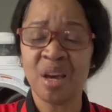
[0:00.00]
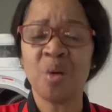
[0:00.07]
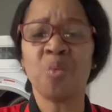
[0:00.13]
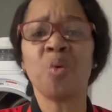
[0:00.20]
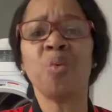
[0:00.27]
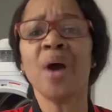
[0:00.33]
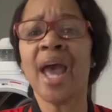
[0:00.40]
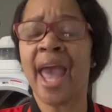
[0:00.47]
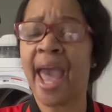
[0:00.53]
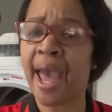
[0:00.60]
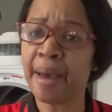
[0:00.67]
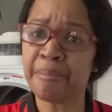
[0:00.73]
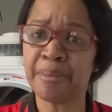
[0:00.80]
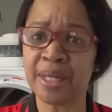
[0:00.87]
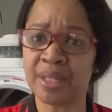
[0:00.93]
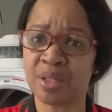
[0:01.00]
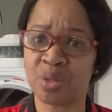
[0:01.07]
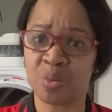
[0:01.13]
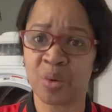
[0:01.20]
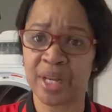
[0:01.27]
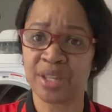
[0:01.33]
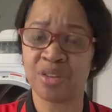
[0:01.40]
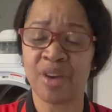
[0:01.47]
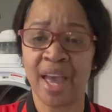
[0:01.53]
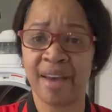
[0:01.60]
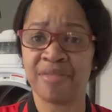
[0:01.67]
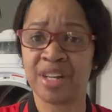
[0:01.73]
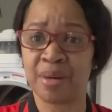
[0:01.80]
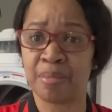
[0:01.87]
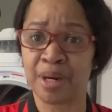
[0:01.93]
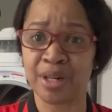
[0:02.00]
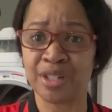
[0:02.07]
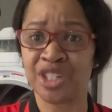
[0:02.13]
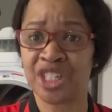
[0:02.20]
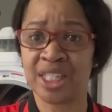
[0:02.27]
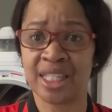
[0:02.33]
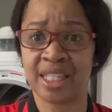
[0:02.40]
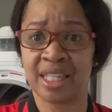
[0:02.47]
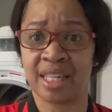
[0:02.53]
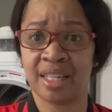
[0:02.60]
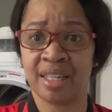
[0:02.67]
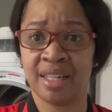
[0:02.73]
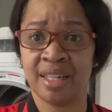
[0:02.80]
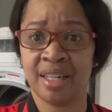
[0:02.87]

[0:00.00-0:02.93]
What happens when you have an emergency